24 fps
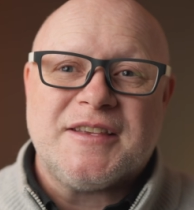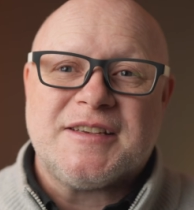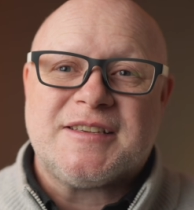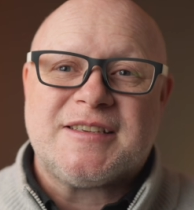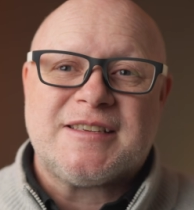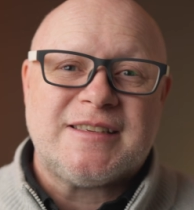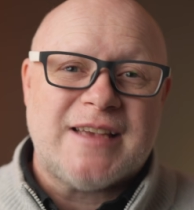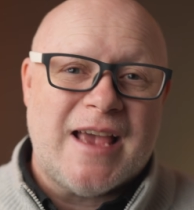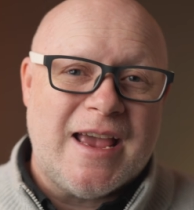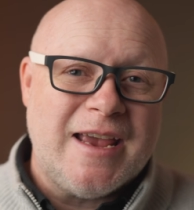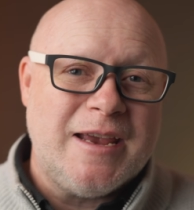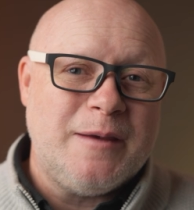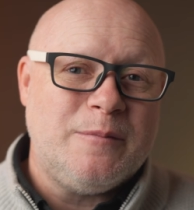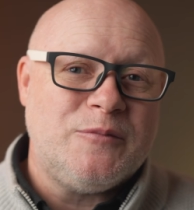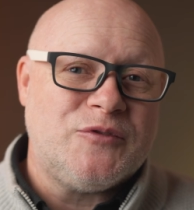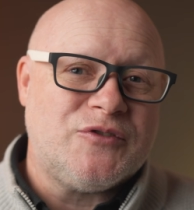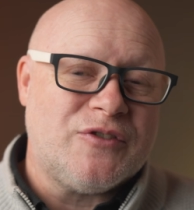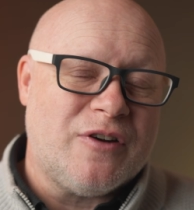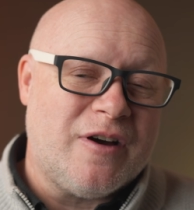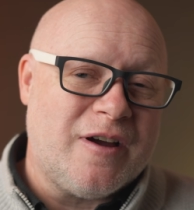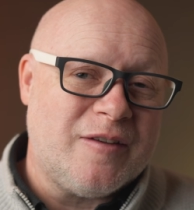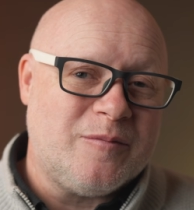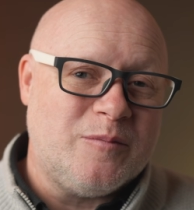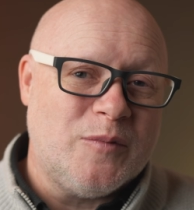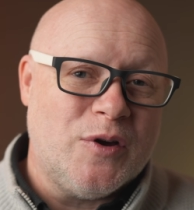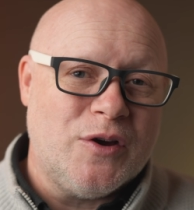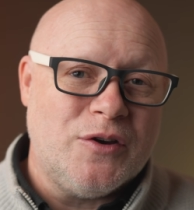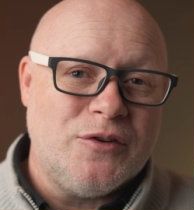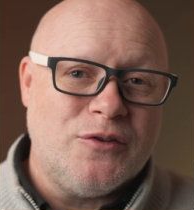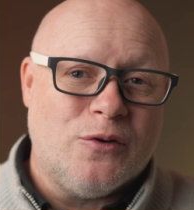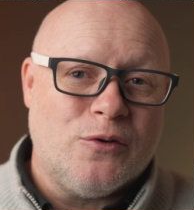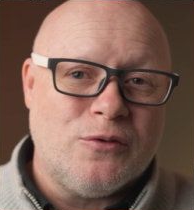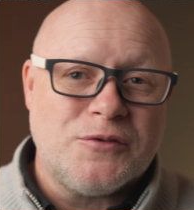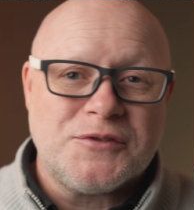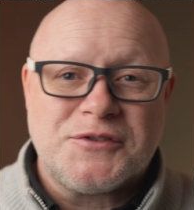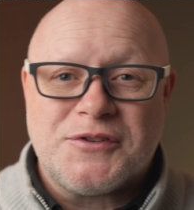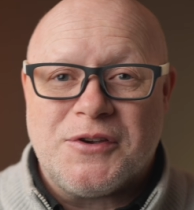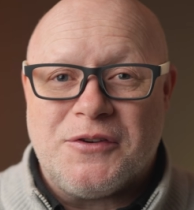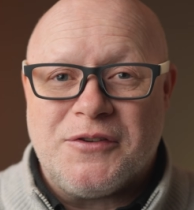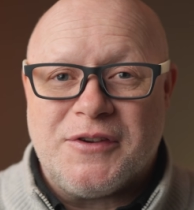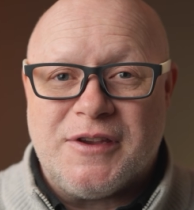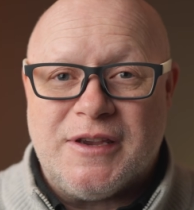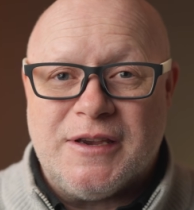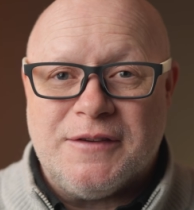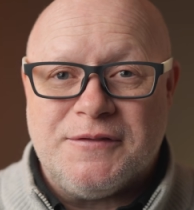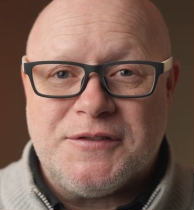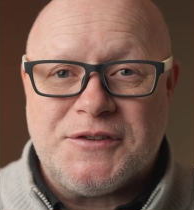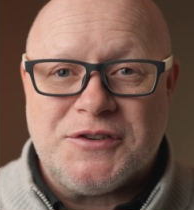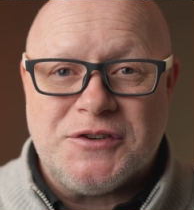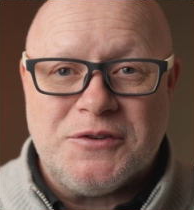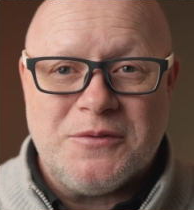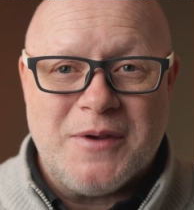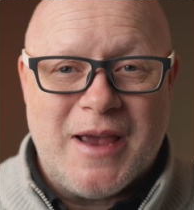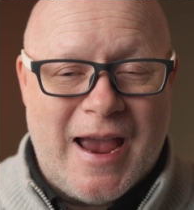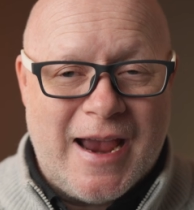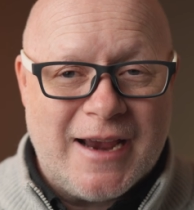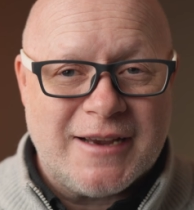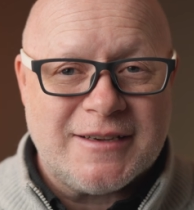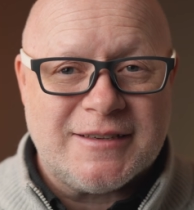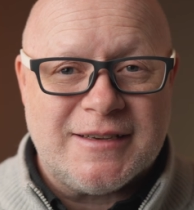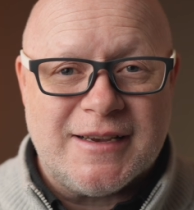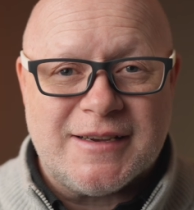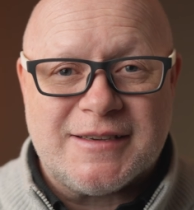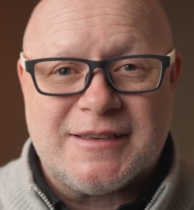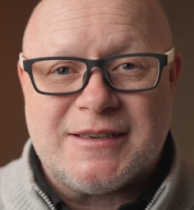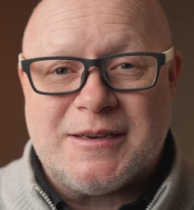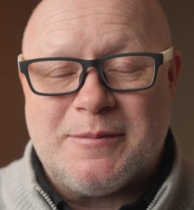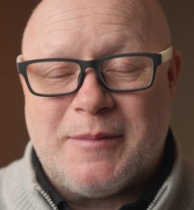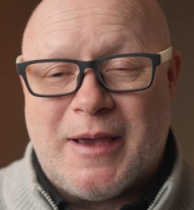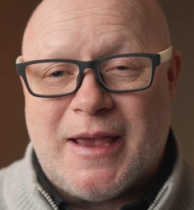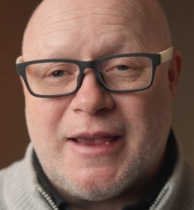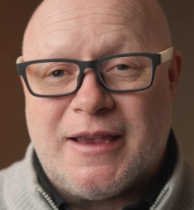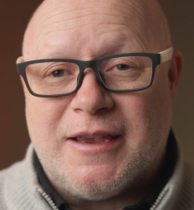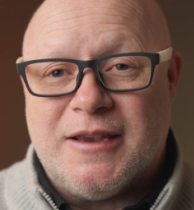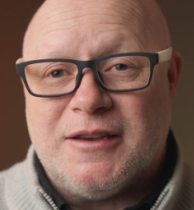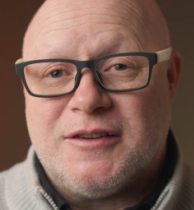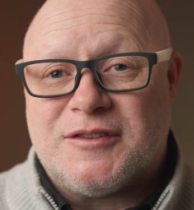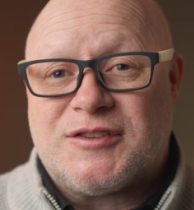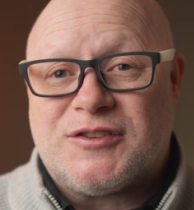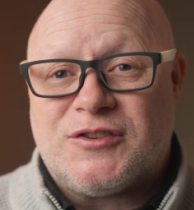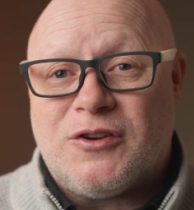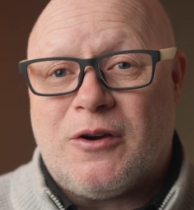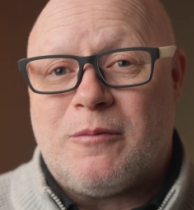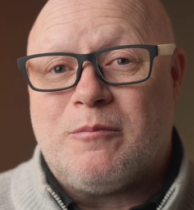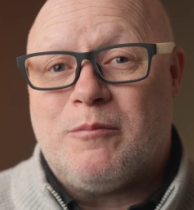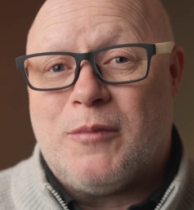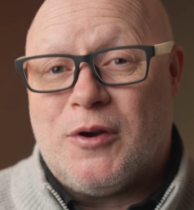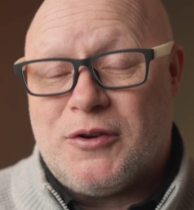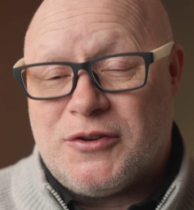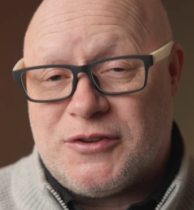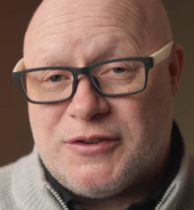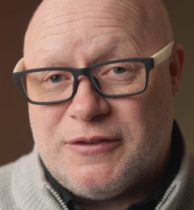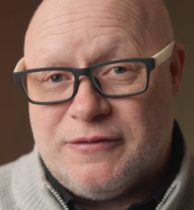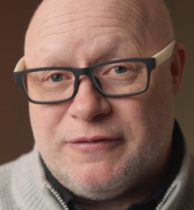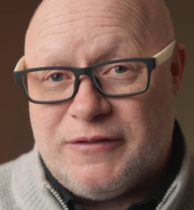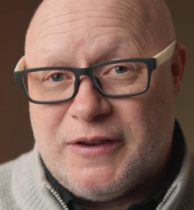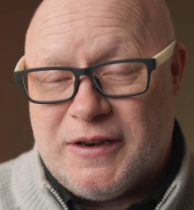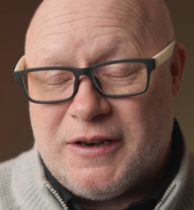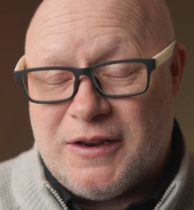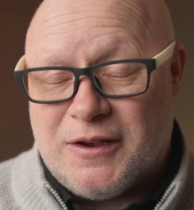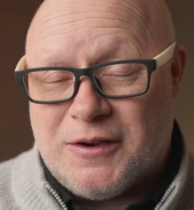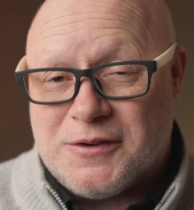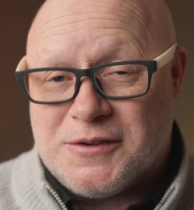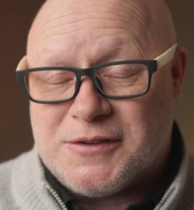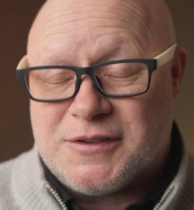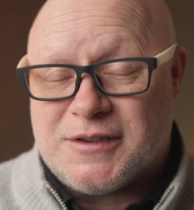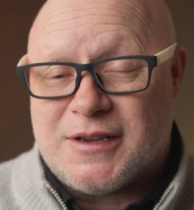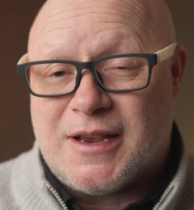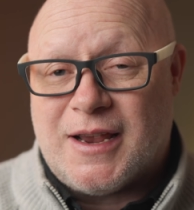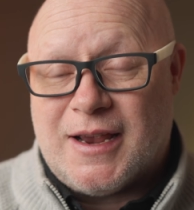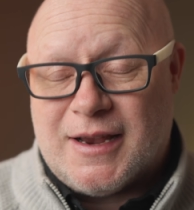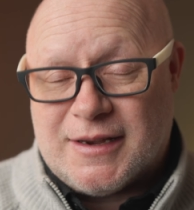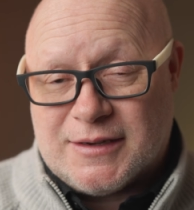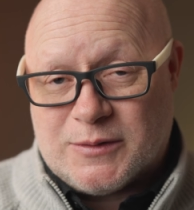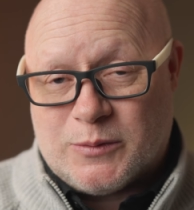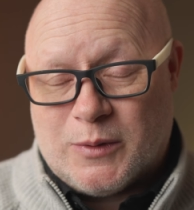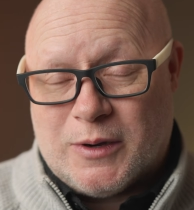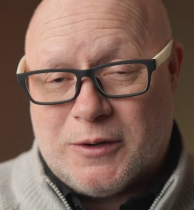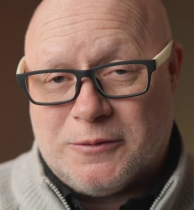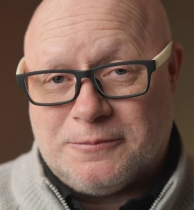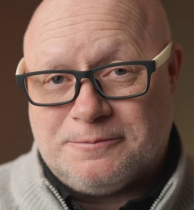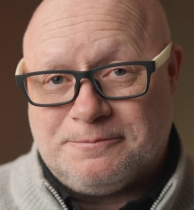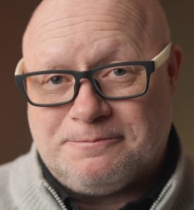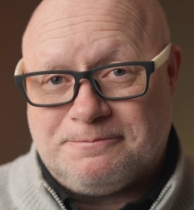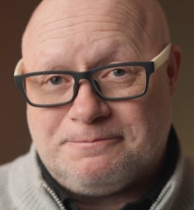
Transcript: same drive mode also gives you access to making stop-motion videos as well.